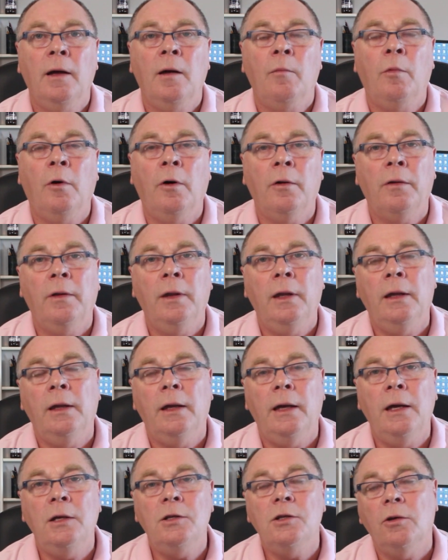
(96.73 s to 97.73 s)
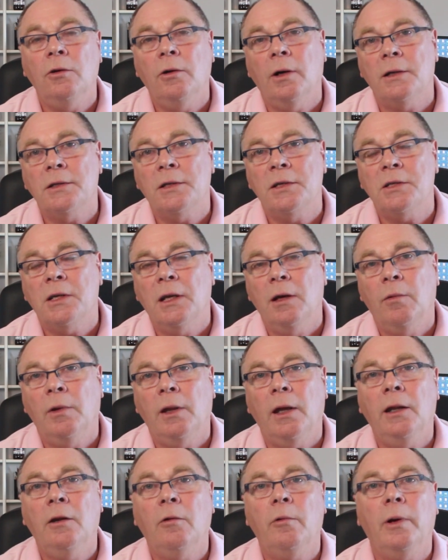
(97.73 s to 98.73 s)
But the issue, as I say, with the
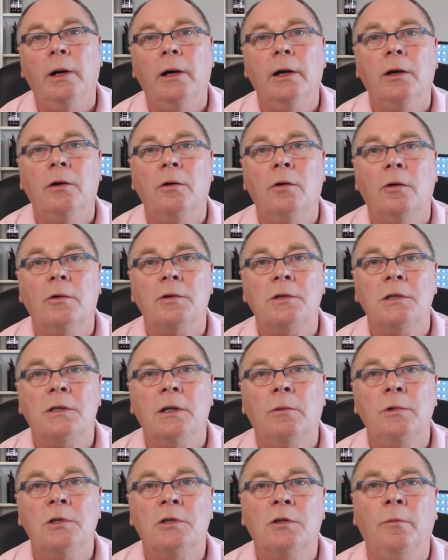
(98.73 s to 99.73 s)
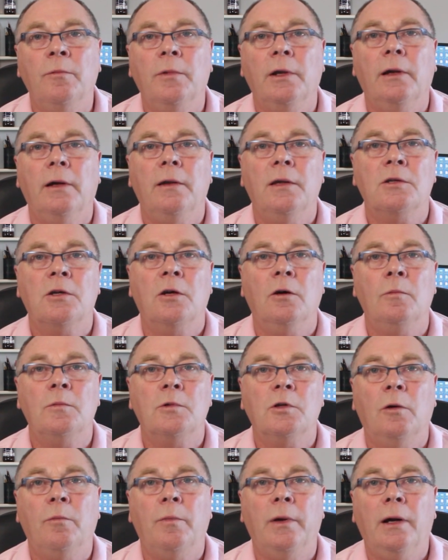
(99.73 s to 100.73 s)
AWAI course is that when something like this comes
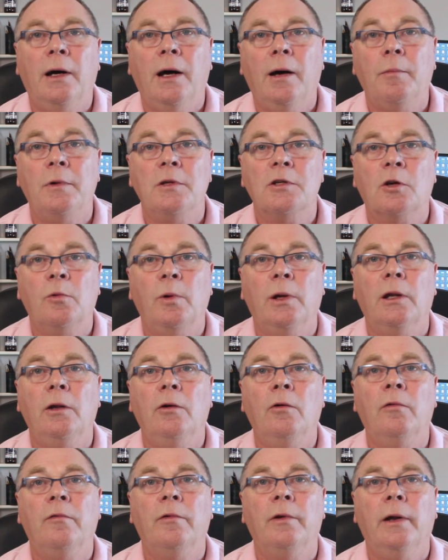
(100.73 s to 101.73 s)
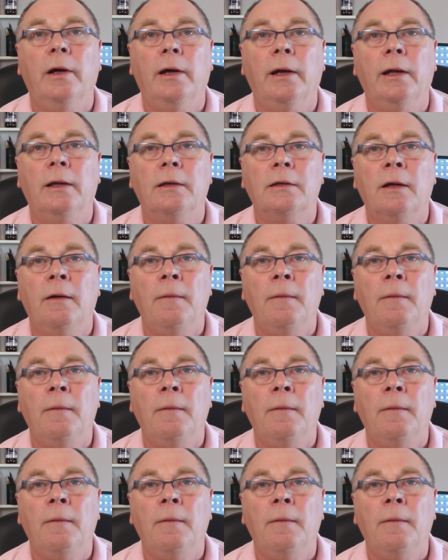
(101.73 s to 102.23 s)
up and it happens quickly overnight,